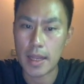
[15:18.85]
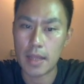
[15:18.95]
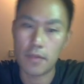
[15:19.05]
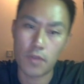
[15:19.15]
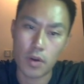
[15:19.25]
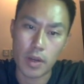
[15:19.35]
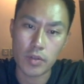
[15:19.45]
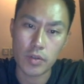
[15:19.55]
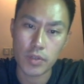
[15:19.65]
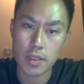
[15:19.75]
And then if you're
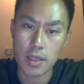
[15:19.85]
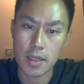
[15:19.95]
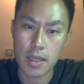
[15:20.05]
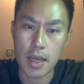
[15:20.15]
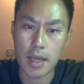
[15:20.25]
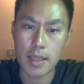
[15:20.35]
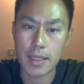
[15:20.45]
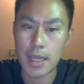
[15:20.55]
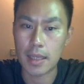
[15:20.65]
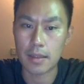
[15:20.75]
interested in
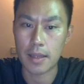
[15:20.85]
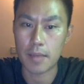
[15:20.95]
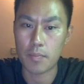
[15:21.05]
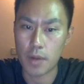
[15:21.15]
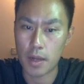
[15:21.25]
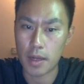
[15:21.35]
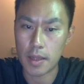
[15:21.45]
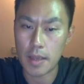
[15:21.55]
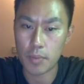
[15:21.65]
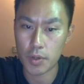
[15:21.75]
getting like
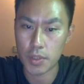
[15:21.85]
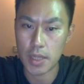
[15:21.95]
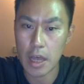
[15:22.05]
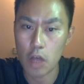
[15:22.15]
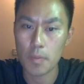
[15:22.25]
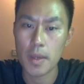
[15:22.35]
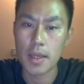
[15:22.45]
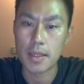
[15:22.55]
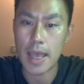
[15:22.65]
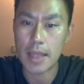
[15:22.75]
in-person help,
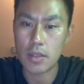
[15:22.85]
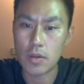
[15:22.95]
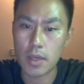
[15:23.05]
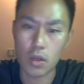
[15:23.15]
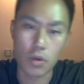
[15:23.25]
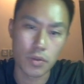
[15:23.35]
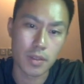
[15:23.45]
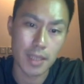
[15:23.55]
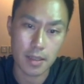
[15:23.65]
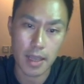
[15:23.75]
then you can go to
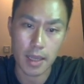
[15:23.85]
this link.